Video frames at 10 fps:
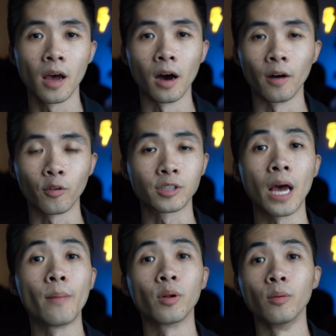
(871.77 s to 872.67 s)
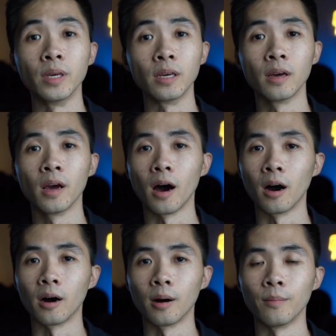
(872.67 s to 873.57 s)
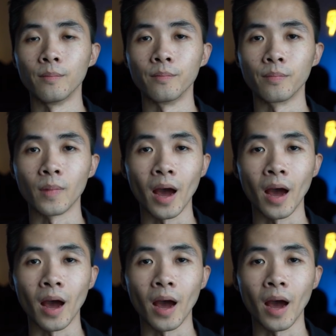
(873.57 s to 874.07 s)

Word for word: Uh, for example, me, um,